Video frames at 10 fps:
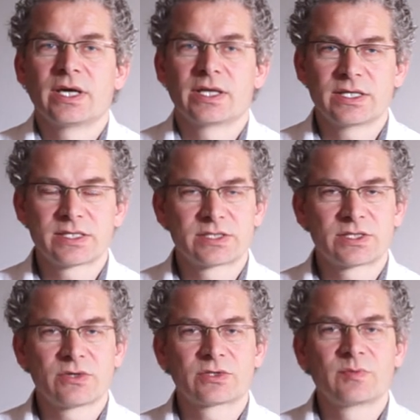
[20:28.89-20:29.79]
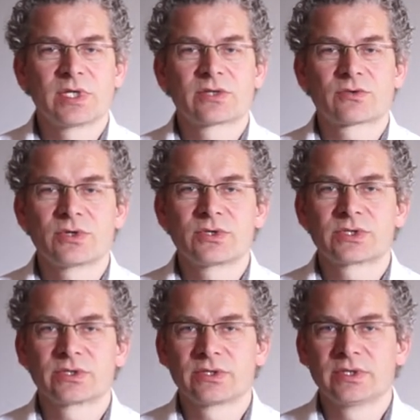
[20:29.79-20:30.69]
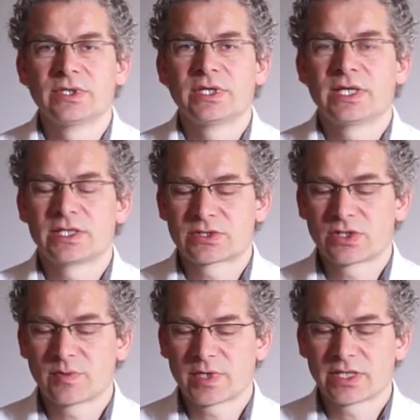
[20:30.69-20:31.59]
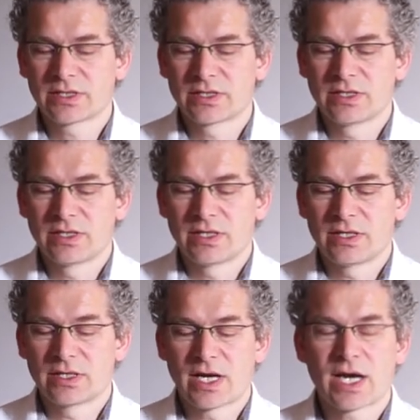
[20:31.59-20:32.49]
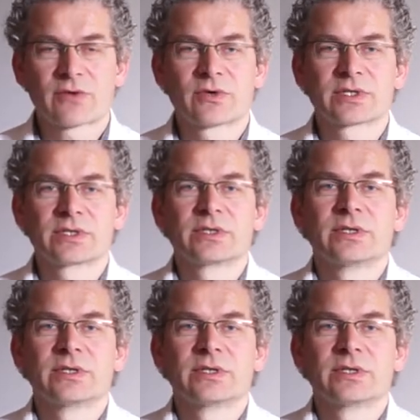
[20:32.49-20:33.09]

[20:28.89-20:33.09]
and this showed to be crucial in determining an accurate